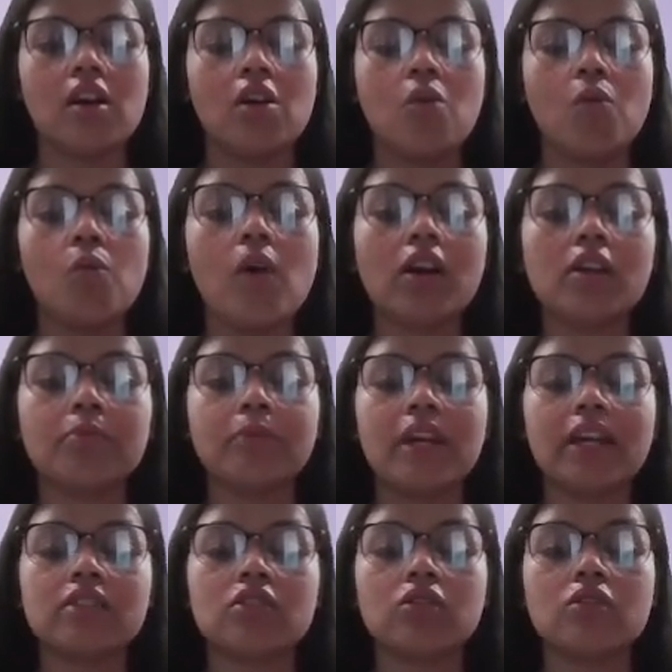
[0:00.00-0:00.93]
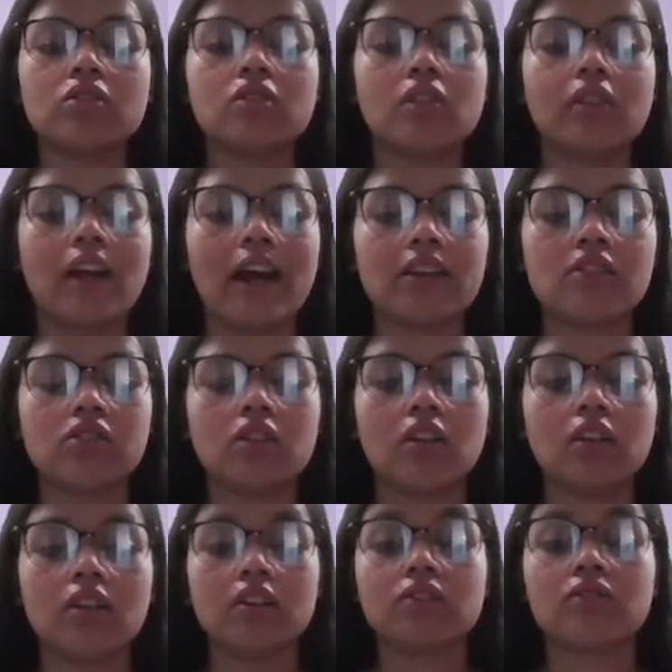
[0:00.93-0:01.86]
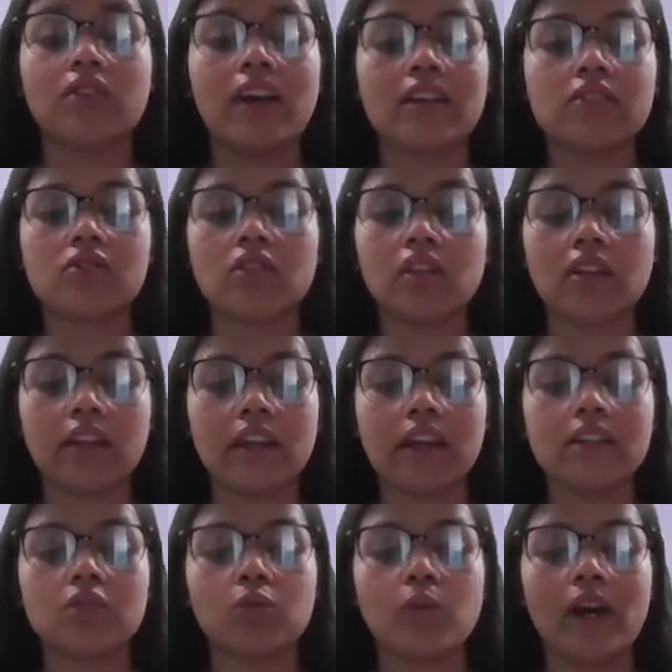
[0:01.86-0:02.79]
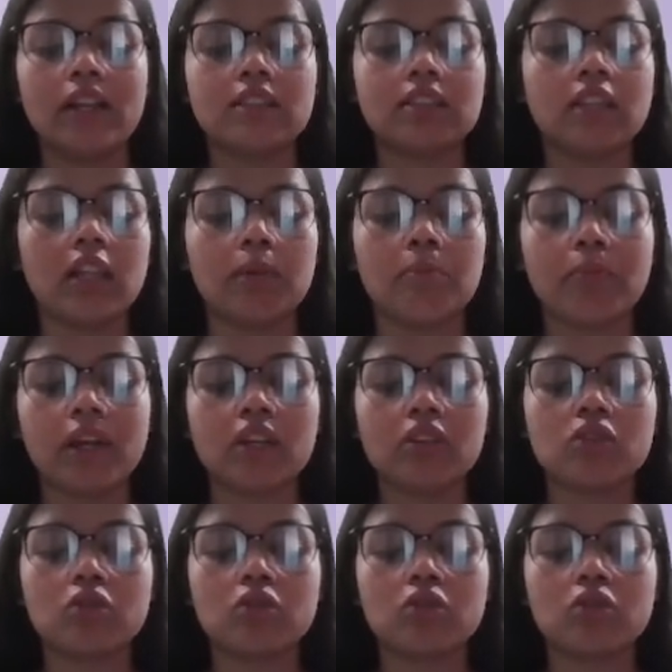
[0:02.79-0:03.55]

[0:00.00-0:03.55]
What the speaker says: What makes you scratch your legs while sleeping?